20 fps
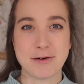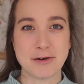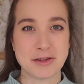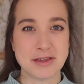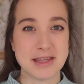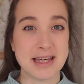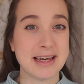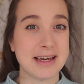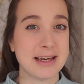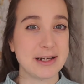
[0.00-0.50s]
you're
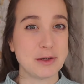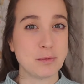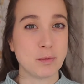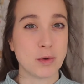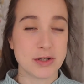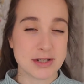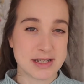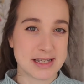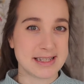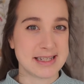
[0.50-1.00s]
thinking you
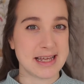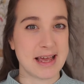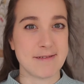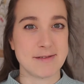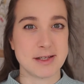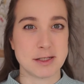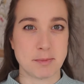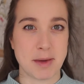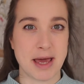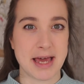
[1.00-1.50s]
want to
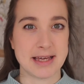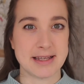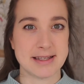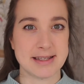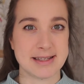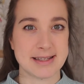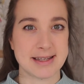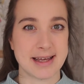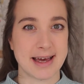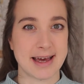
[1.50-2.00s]
save
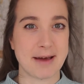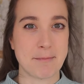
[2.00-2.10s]
space.